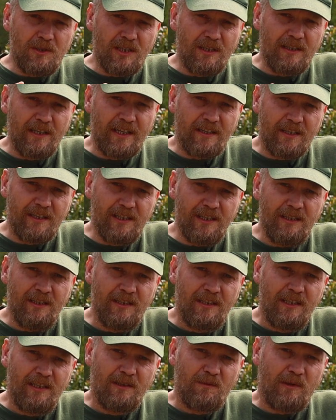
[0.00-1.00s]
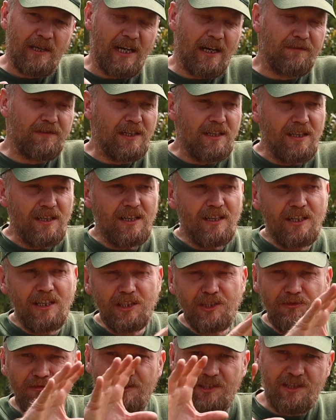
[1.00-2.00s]
tiger, we have
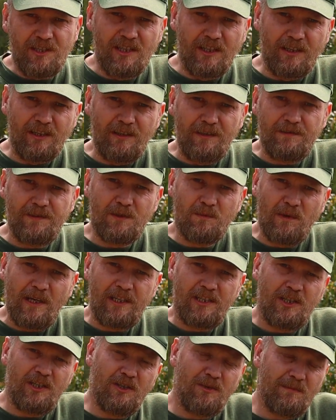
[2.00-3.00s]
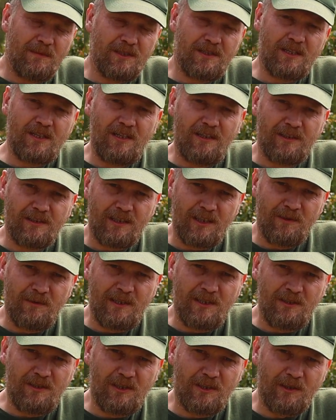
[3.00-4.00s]
large reserves where humans can't go
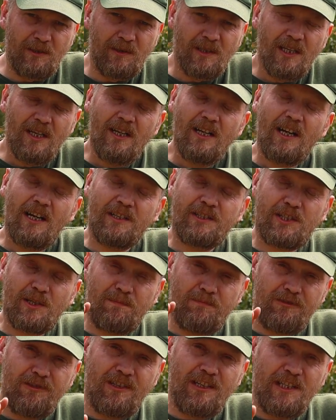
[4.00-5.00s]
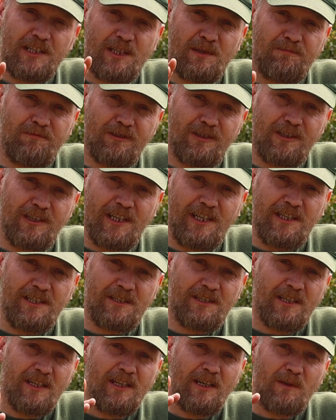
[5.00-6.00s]
into, and surprise,
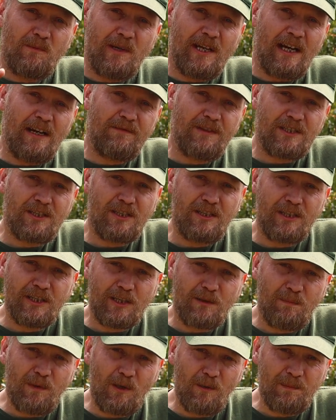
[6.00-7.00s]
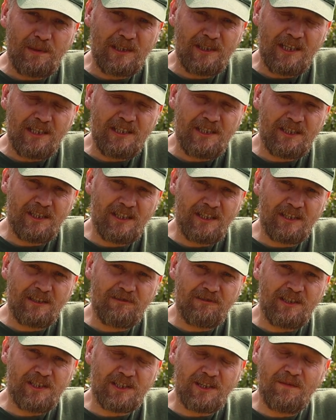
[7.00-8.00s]
surprise, we have a tiger population
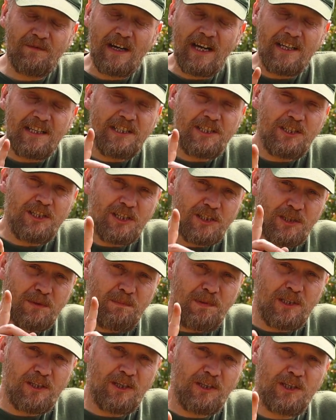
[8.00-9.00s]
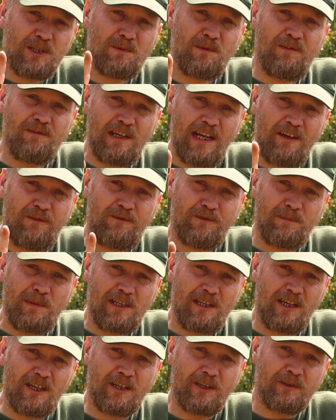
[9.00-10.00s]
increase, and that is just because we've left them
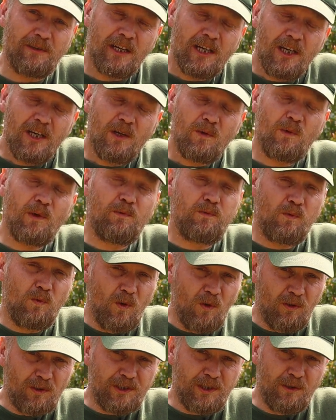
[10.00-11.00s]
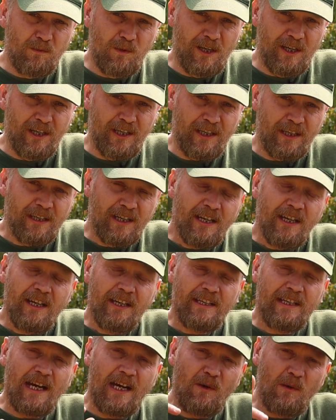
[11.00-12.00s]
alone, we've walked away.
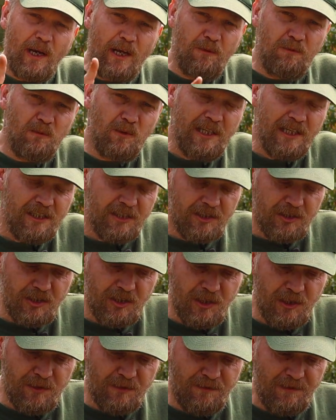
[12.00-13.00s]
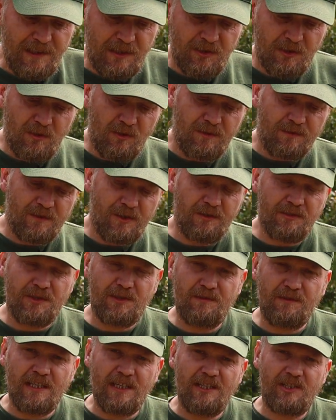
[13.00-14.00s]
Now, if we could use this sort of
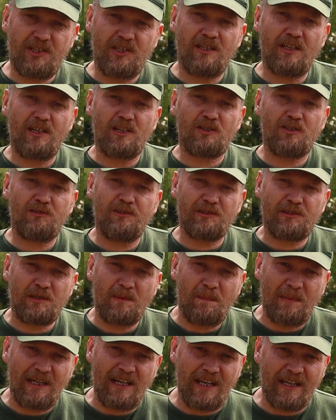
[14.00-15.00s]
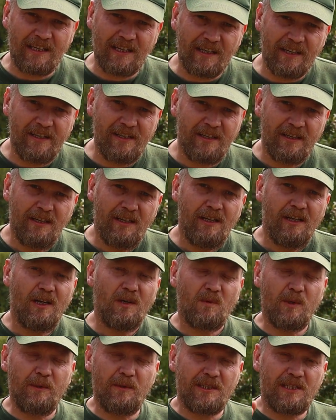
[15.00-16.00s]
conservation across the planet,
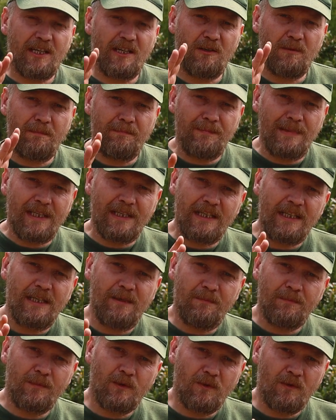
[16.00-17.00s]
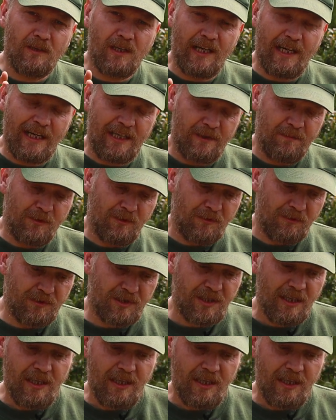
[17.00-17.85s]
we would help many more animals.